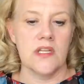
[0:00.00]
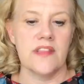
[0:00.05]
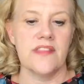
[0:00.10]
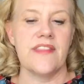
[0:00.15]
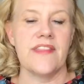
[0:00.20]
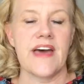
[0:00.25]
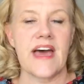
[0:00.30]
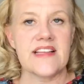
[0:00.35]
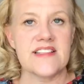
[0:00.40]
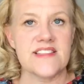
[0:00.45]

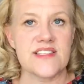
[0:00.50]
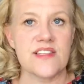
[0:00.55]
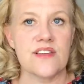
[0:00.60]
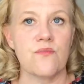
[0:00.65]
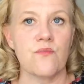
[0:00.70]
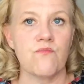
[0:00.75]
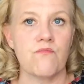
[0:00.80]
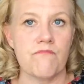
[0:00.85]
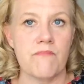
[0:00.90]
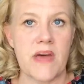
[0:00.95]
That's
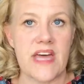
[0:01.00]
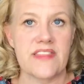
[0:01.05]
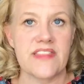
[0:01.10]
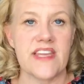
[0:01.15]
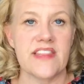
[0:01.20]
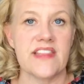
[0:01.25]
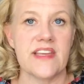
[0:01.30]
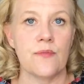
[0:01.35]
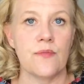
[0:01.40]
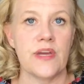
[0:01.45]
the
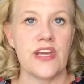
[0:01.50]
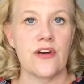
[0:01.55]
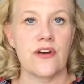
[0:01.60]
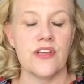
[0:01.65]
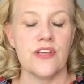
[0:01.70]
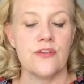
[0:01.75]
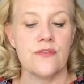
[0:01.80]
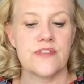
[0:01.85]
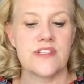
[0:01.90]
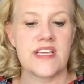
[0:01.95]
method that we are
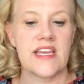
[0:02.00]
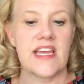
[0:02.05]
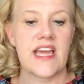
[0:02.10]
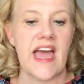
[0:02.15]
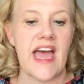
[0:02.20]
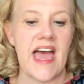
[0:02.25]
using